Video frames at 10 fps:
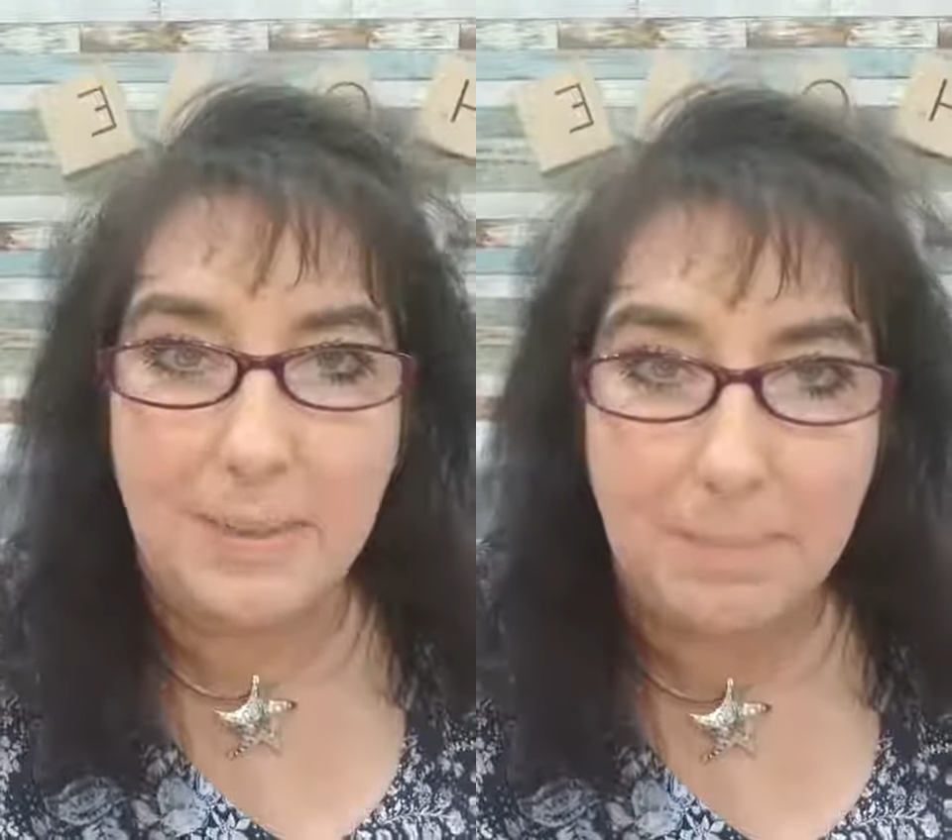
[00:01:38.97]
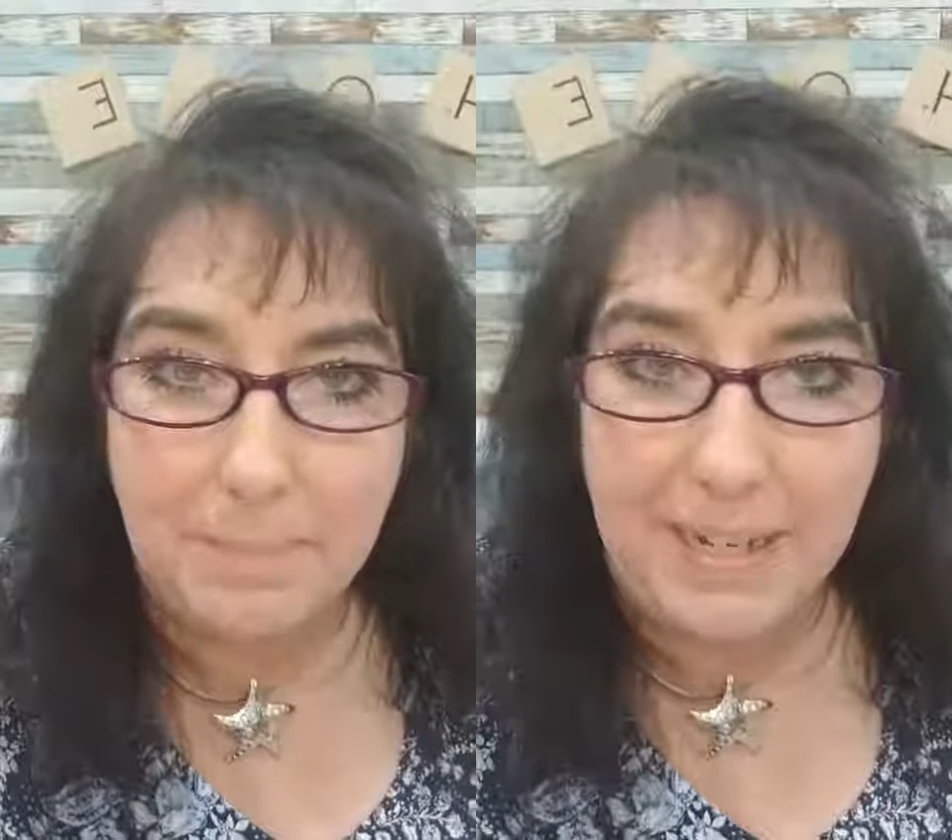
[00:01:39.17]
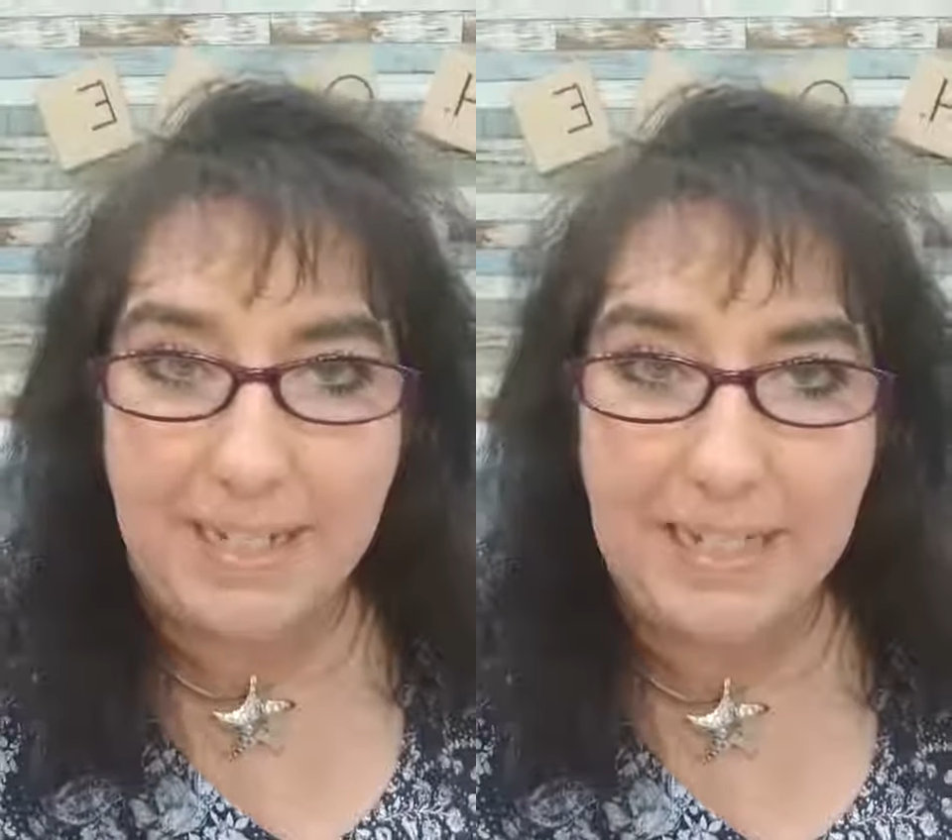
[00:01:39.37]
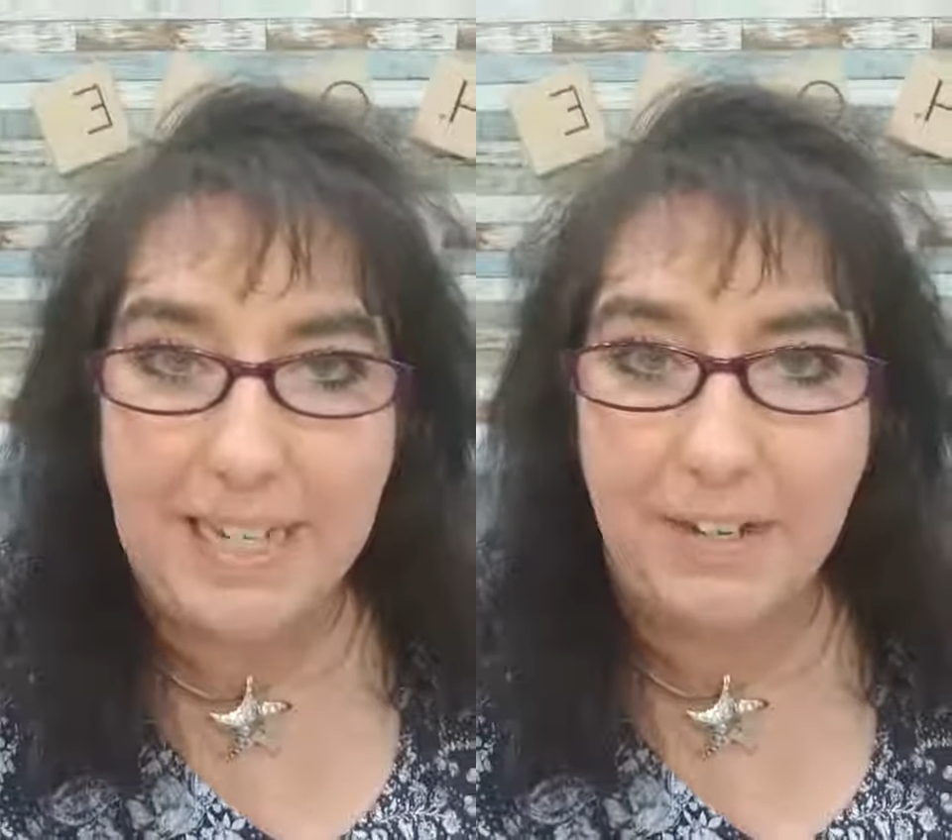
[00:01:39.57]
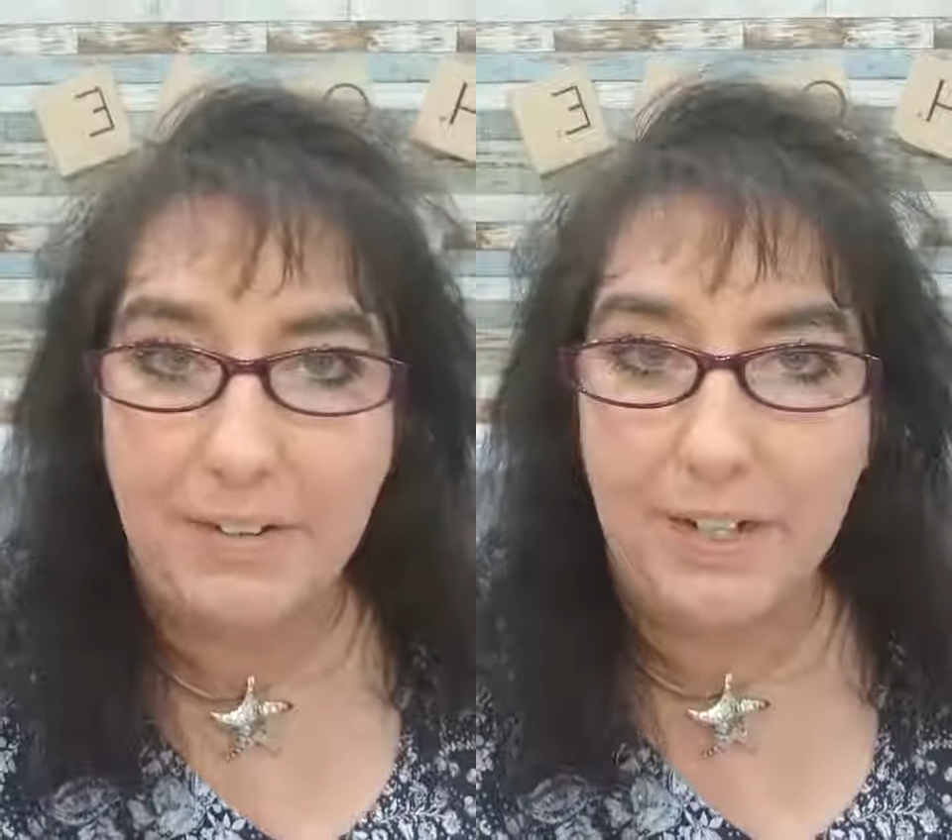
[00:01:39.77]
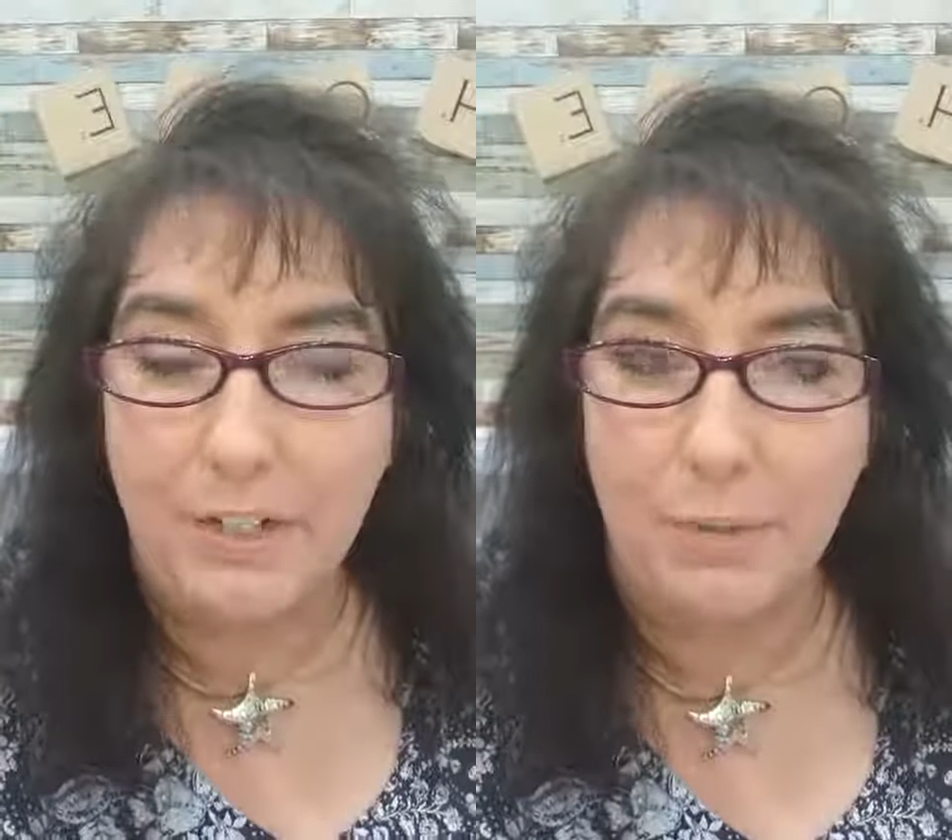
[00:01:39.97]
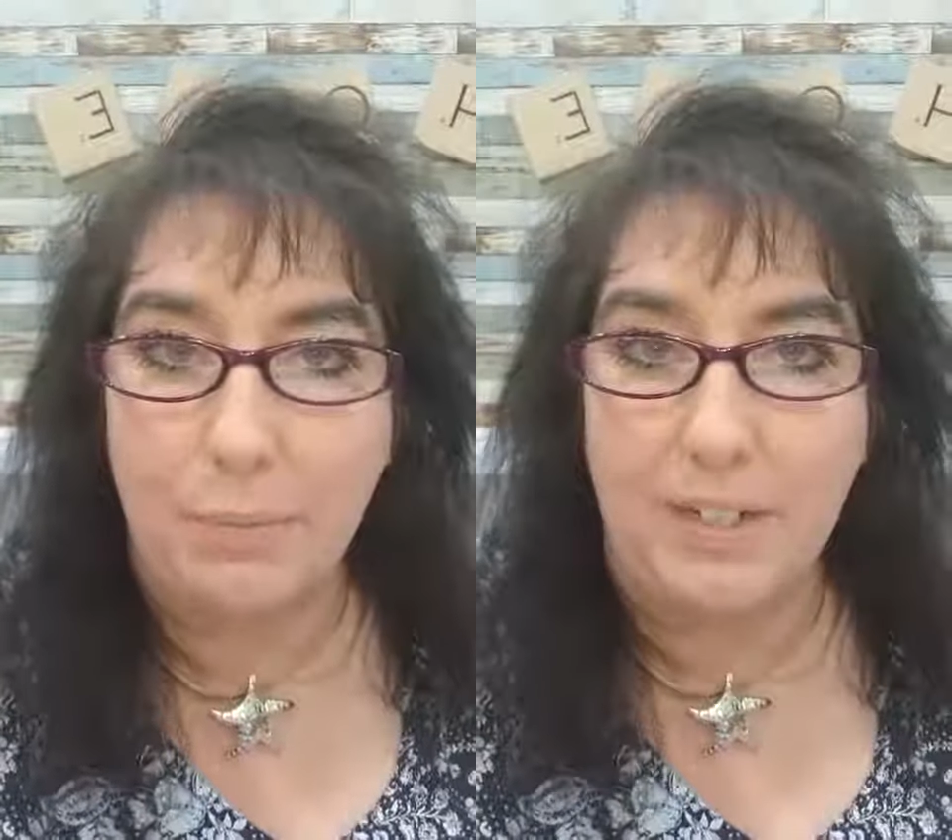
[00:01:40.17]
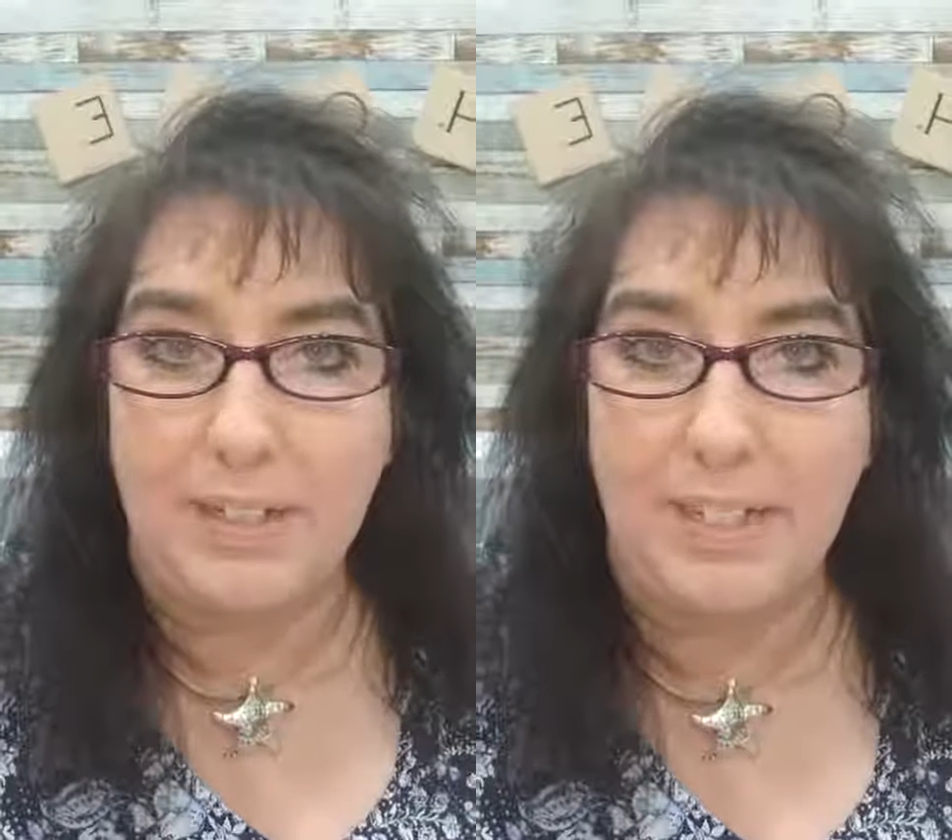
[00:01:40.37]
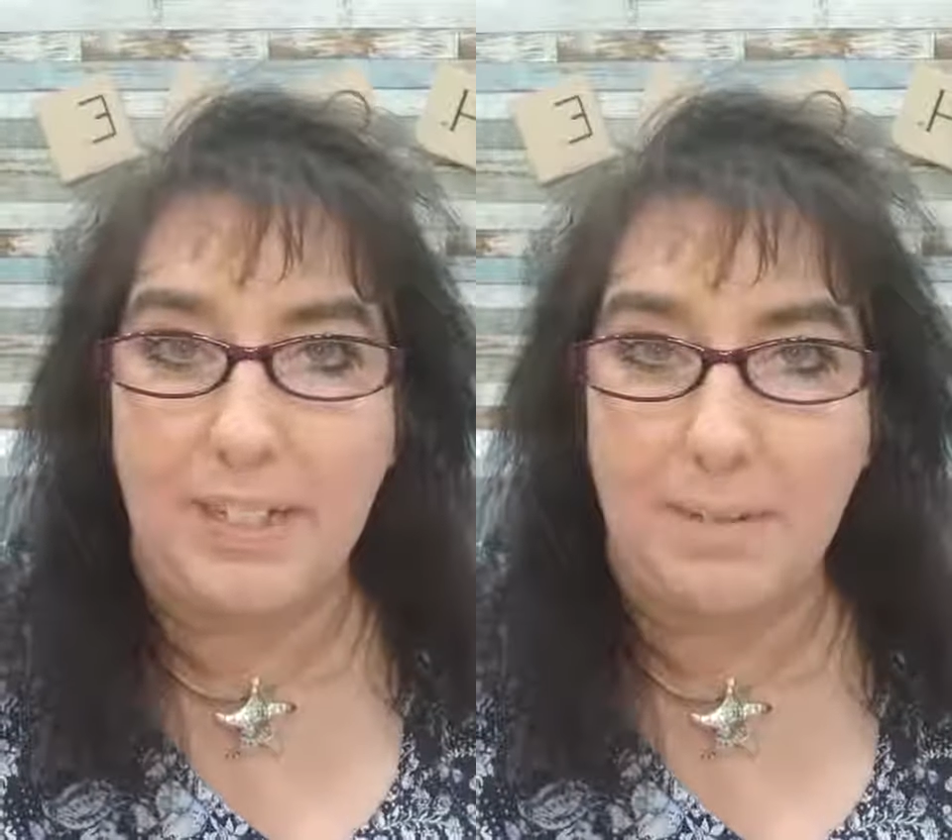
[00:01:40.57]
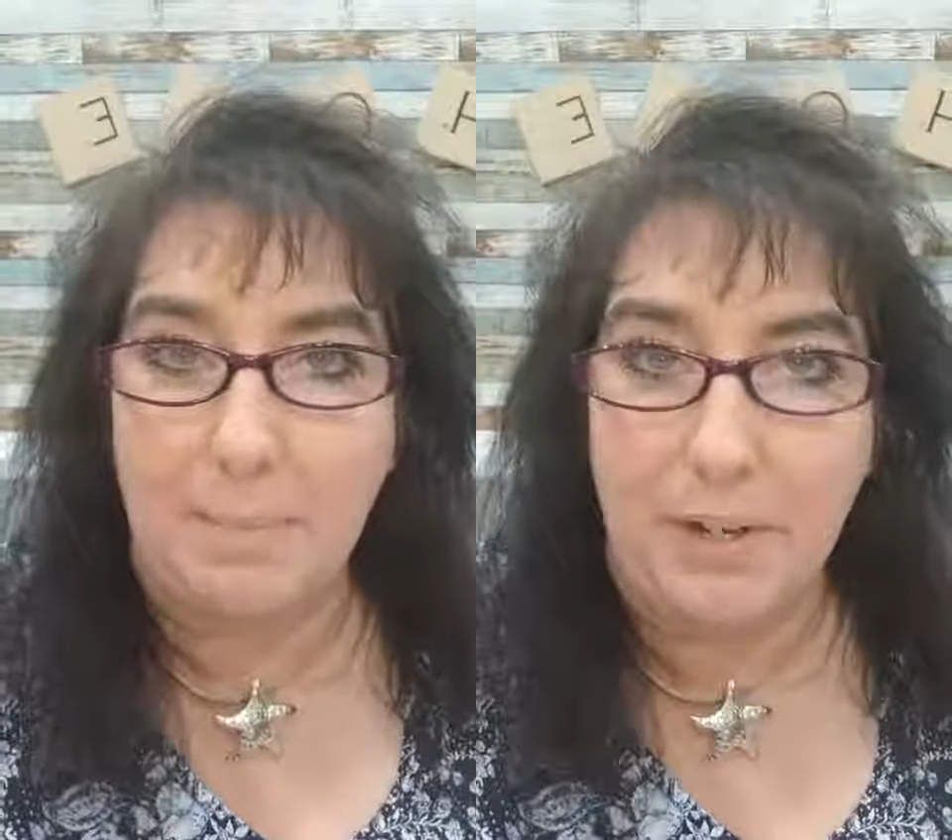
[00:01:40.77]
make the area you're working
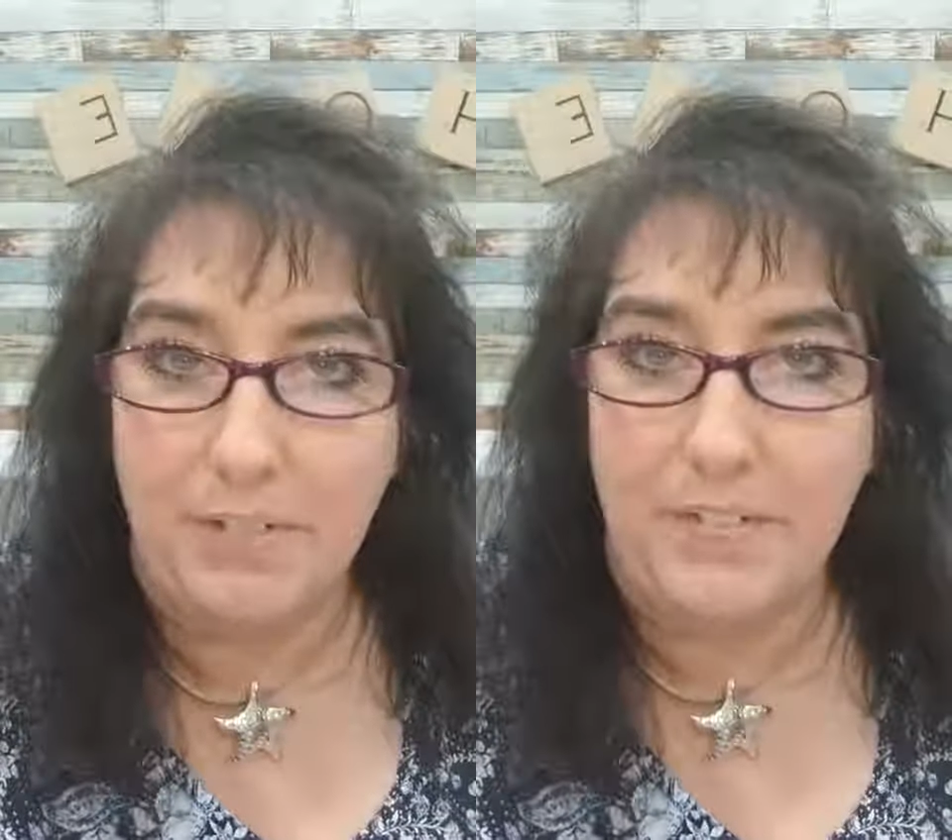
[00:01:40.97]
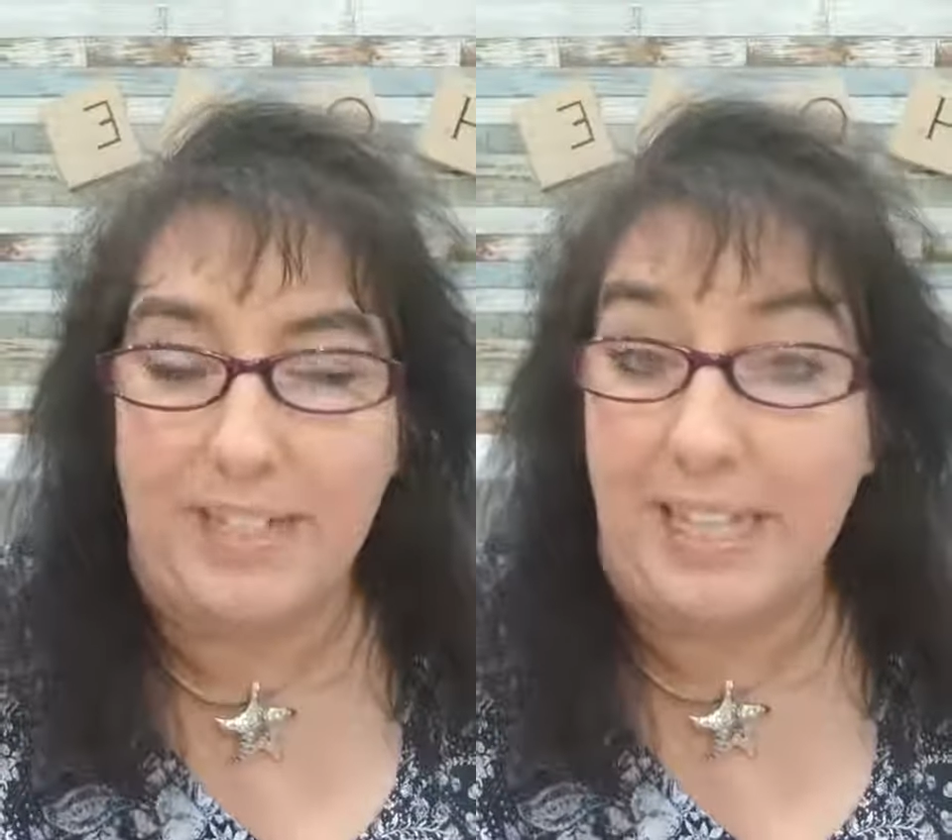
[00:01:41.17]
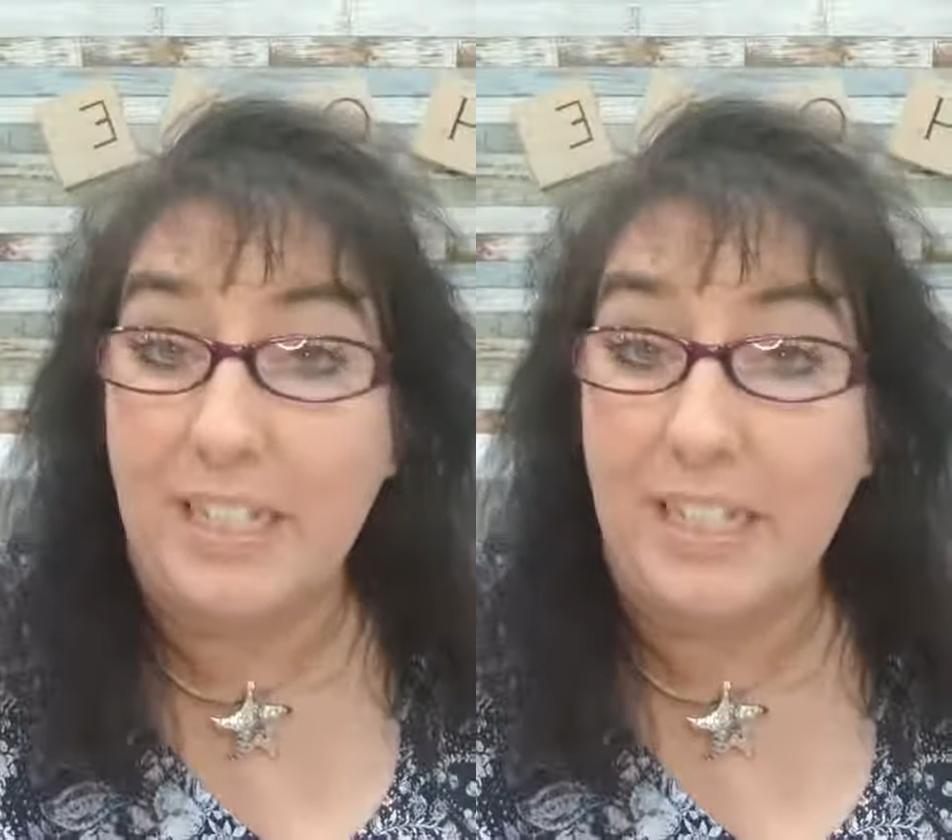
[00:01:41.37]
in perfect